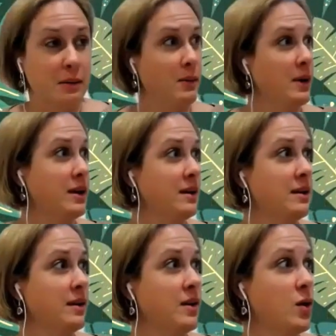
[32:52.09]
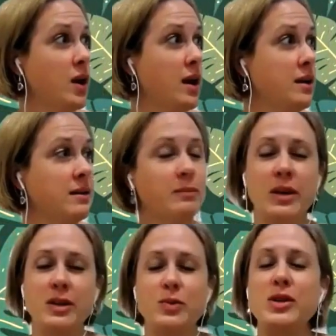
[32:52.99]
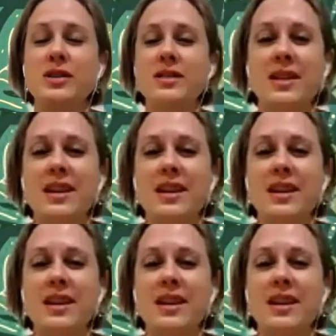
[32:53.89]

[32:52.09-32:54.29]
really? Okay. Because we just